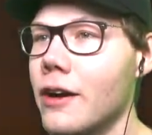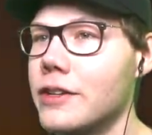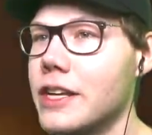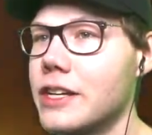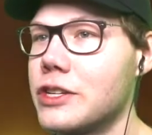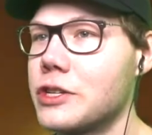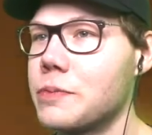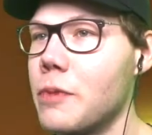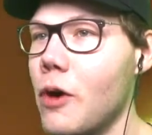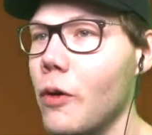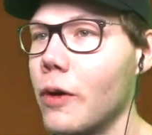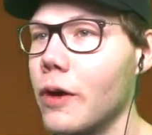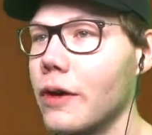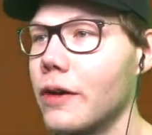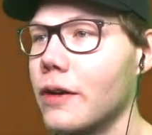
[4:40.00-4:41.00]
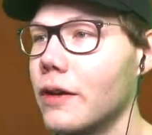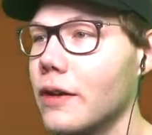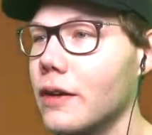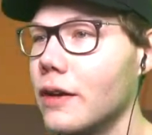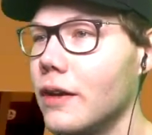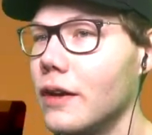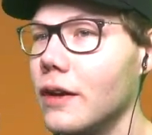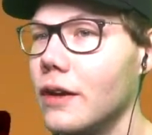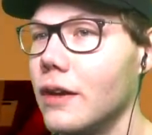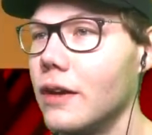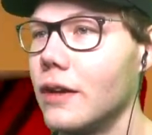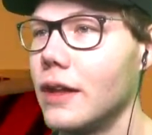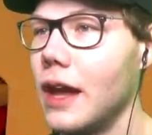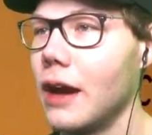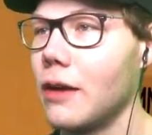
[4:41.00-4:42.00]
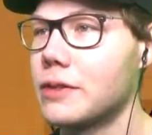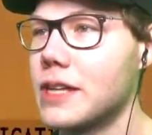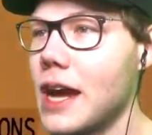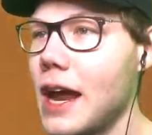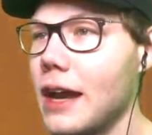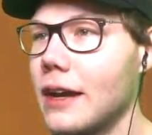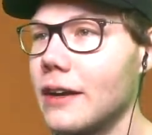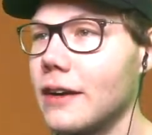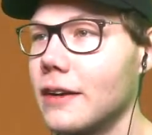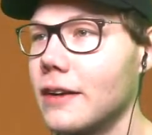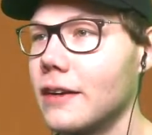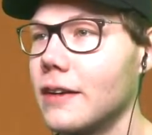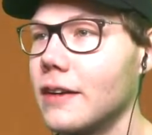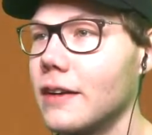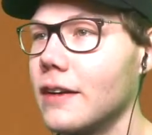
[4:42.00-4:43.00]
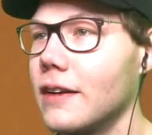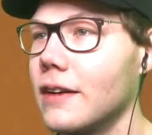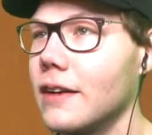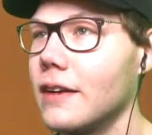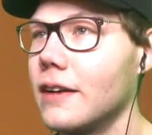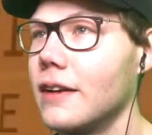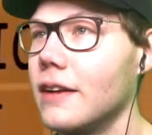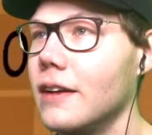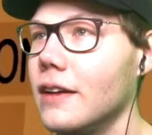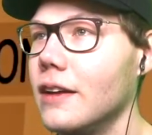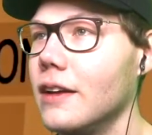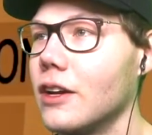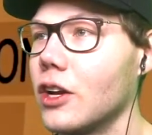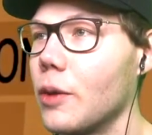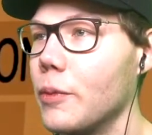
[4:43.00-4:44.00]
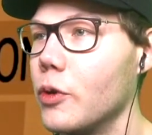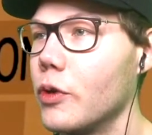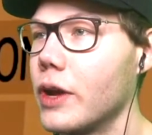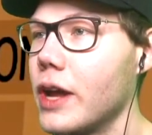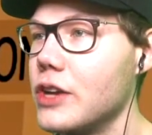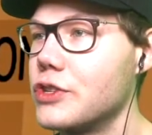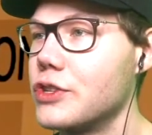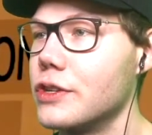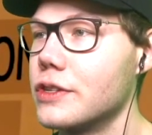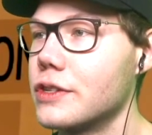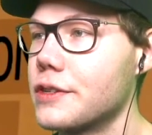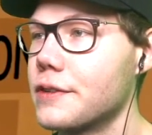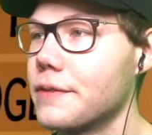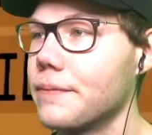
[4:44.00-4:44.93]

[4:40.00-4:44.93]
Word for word: Or is that just smoke? The heck was that? Communications.